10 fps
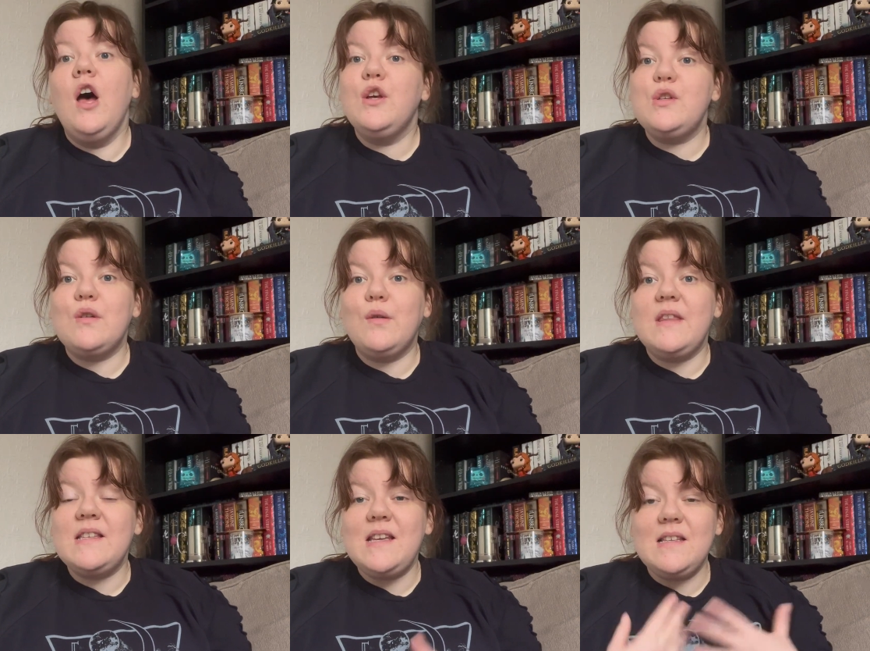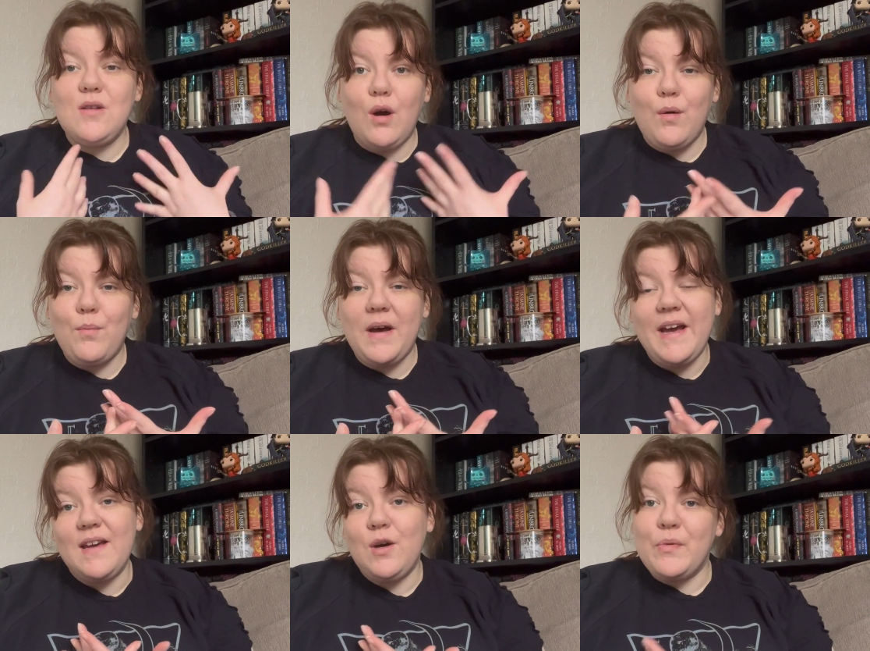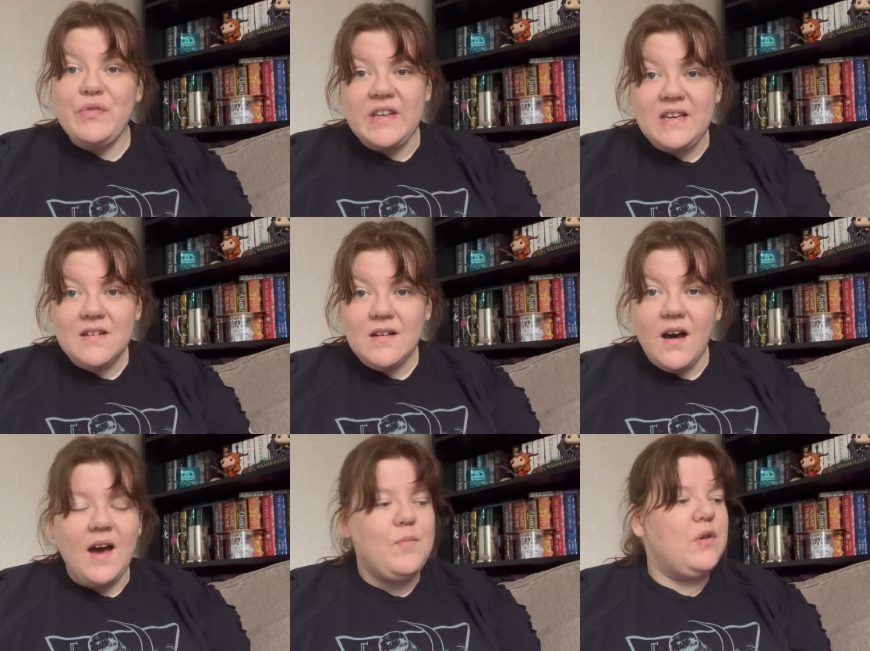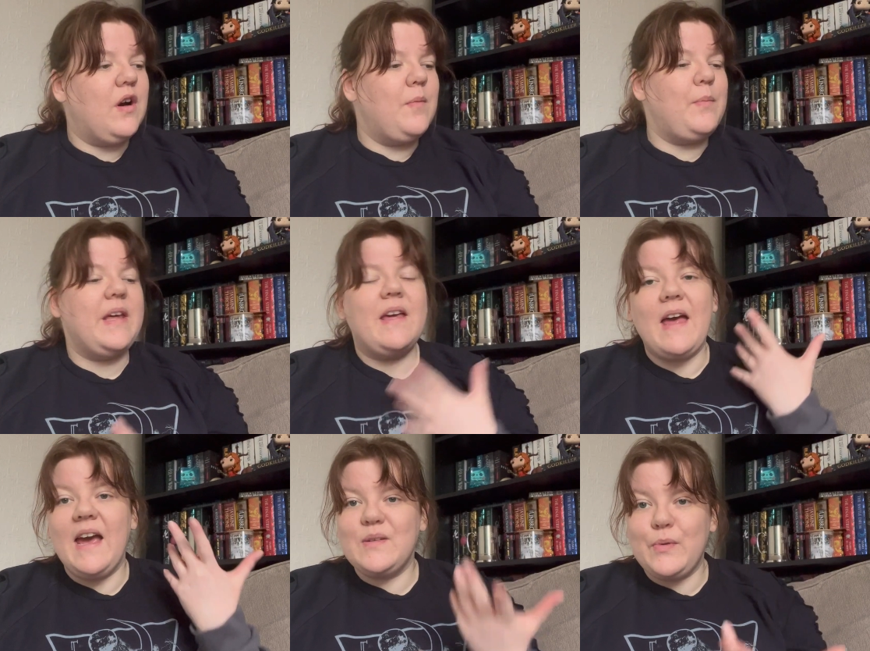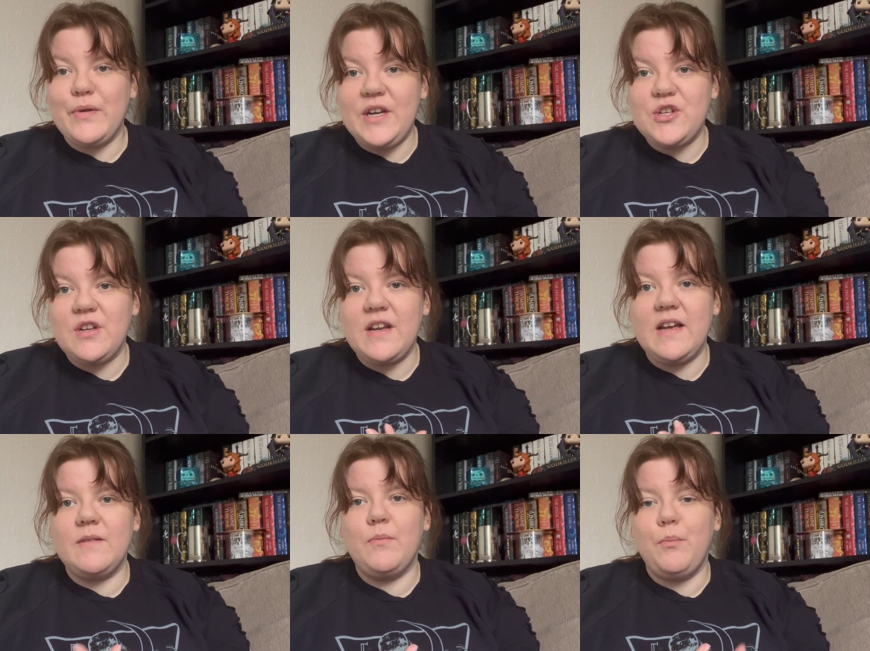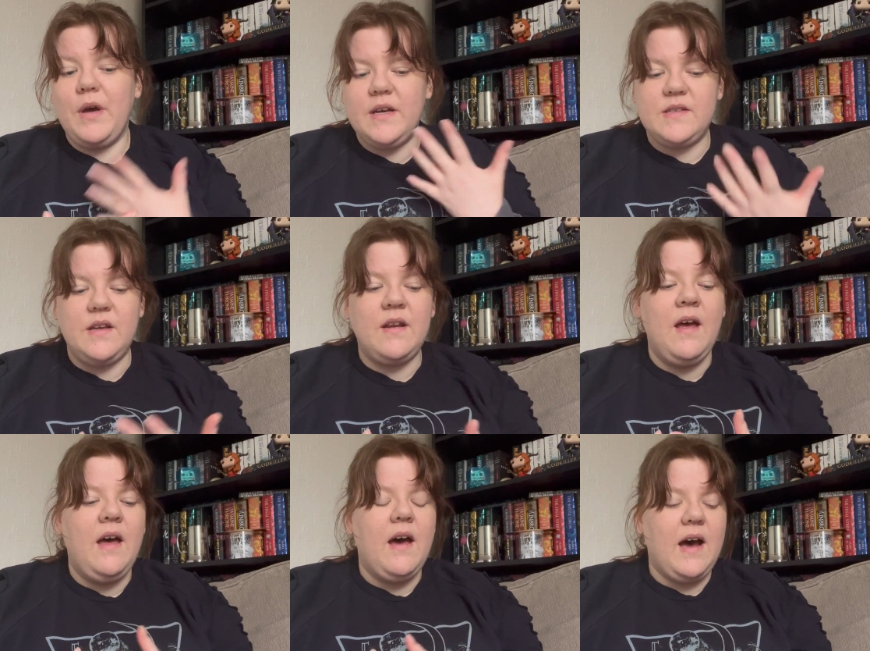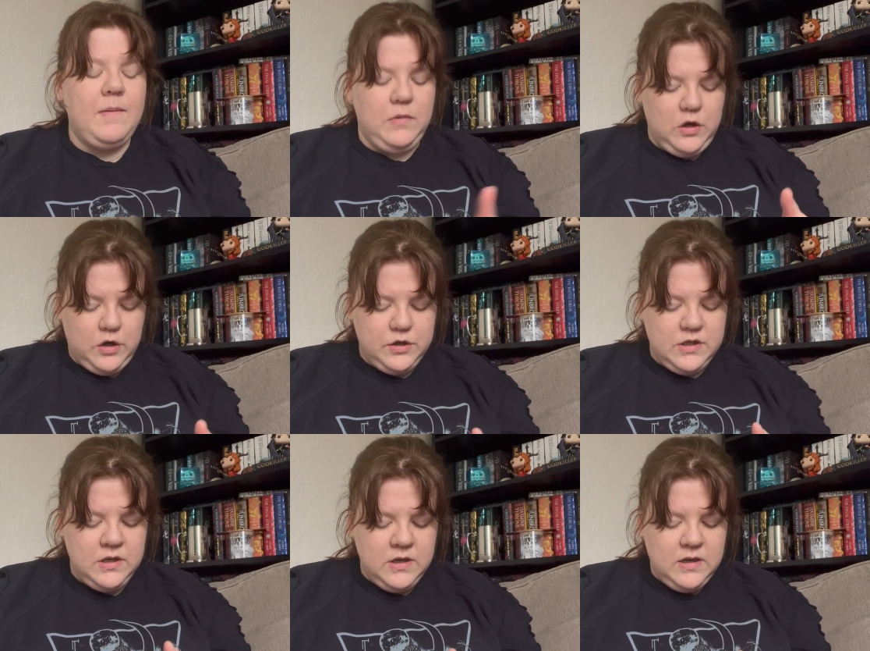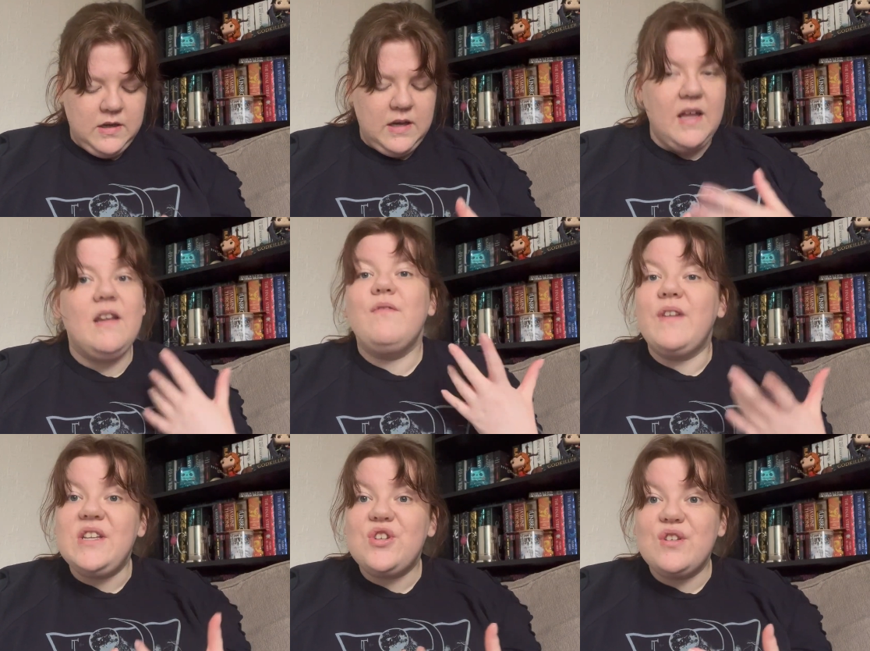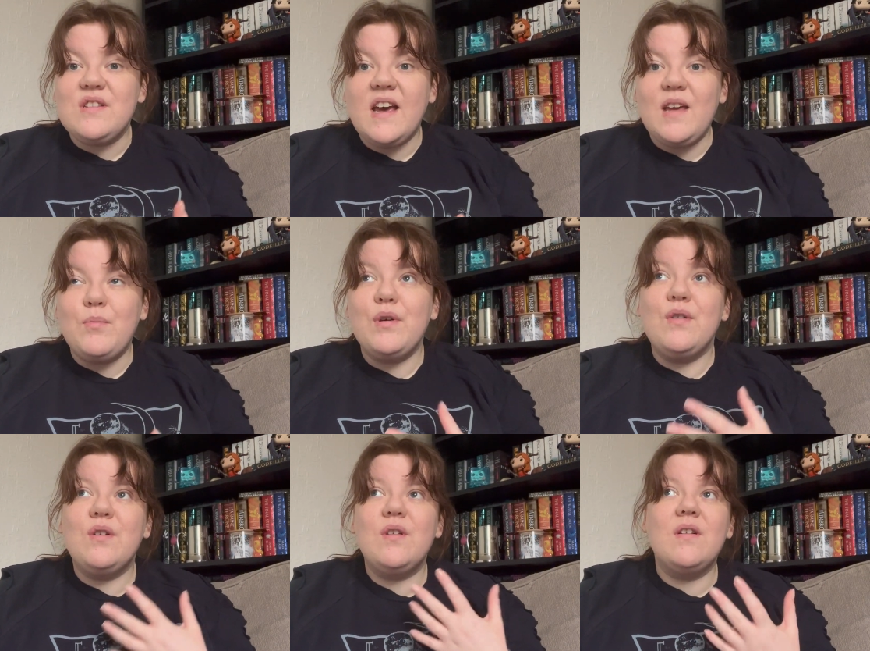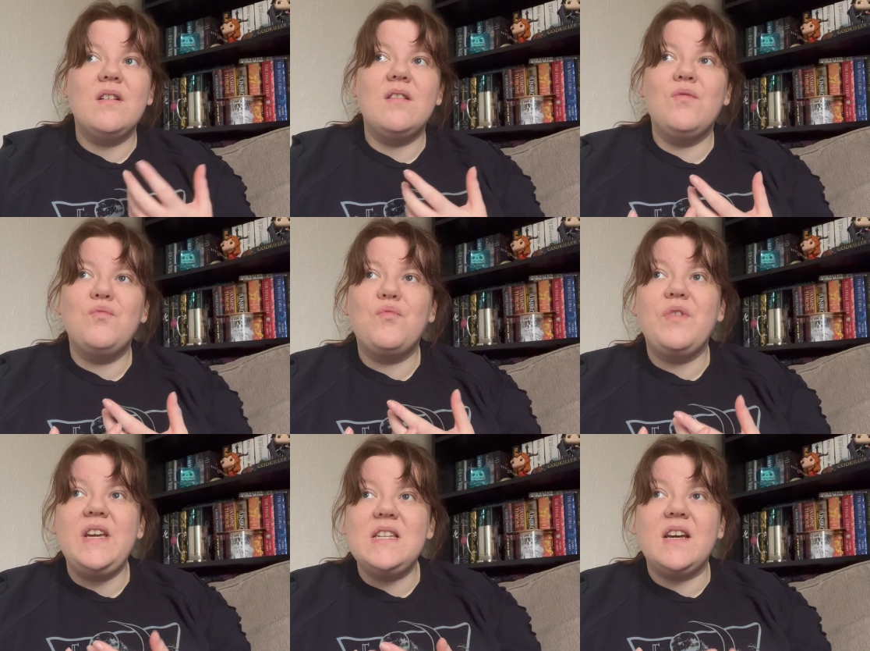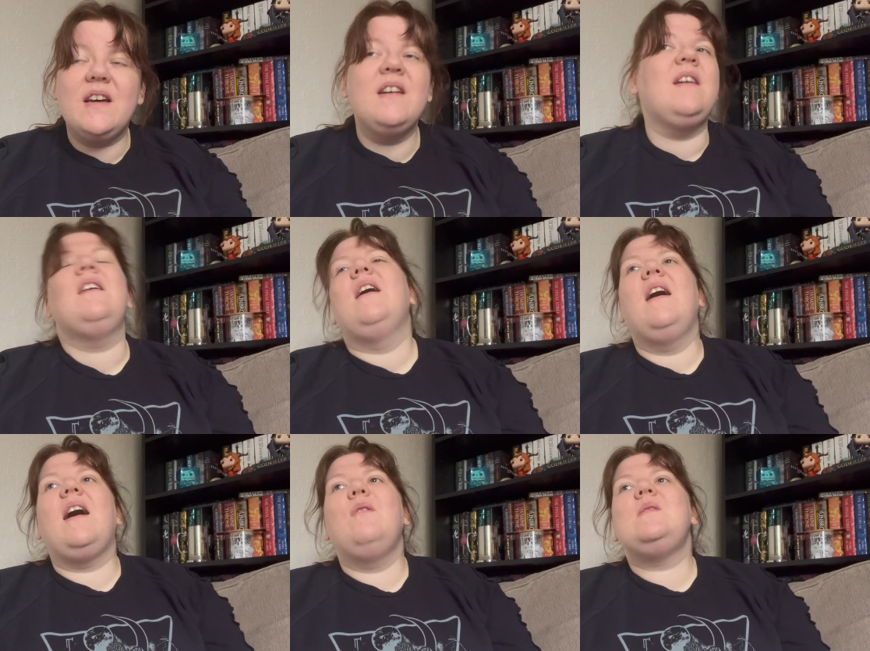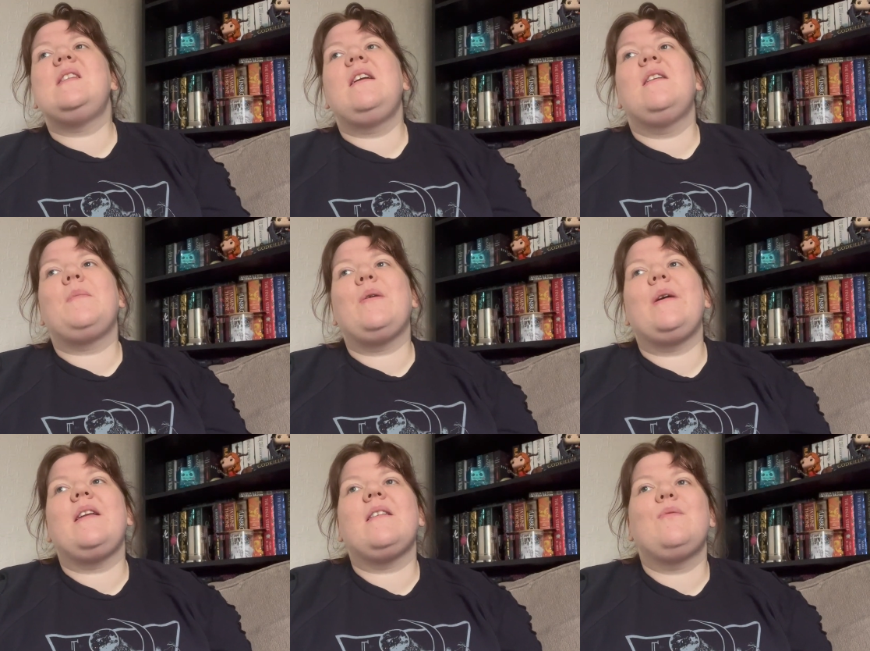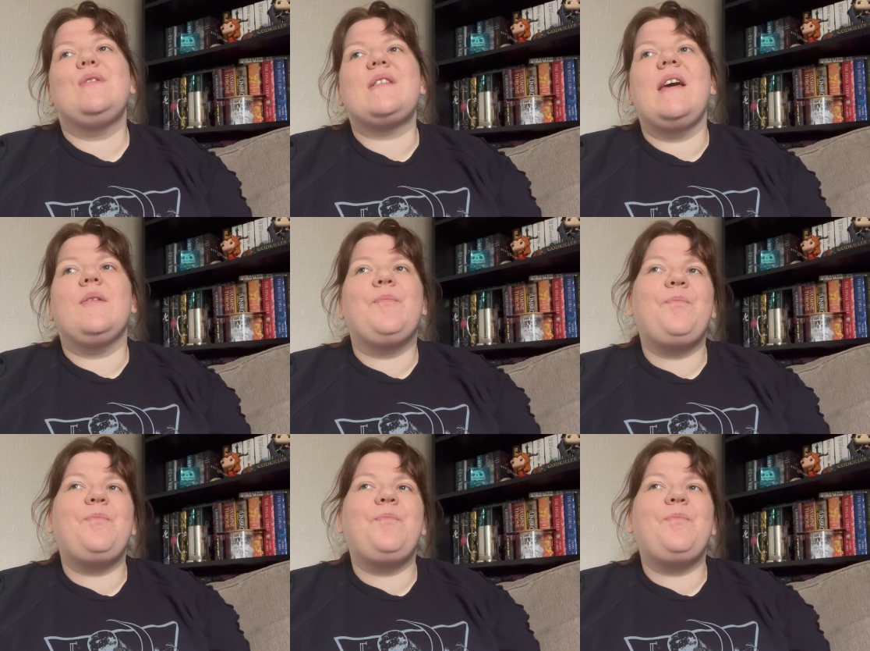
So this is not my cup of tea. I'm not a big exploration person. I'm not an invention type reader. I was thinking about it and I was like,